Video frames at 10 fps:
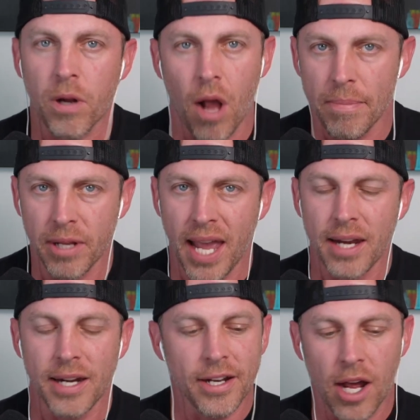
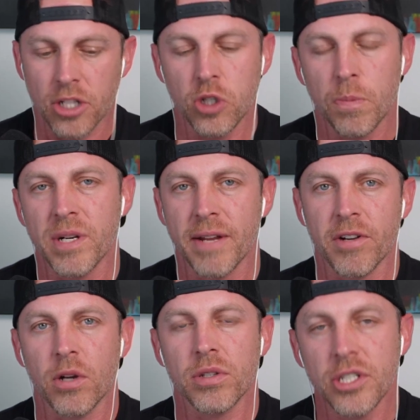complicated and not super
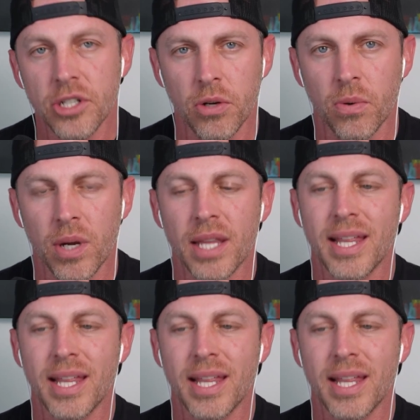difficult to do.